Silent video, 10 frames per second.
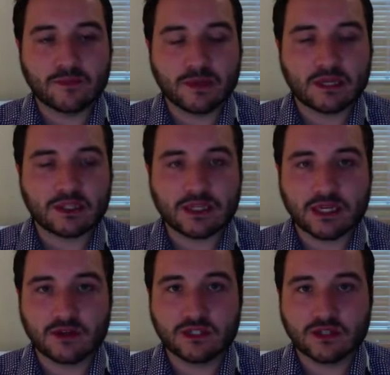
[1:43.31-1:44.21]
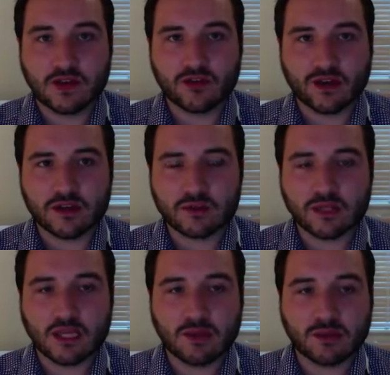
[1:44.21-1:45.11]
being turned down on design grounds
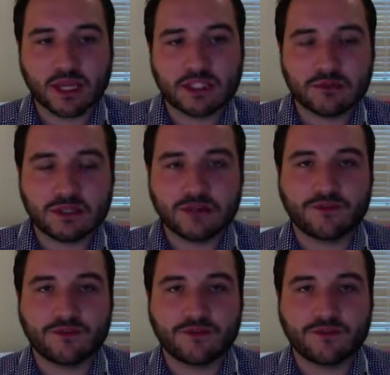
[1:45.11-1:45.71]
when the application had been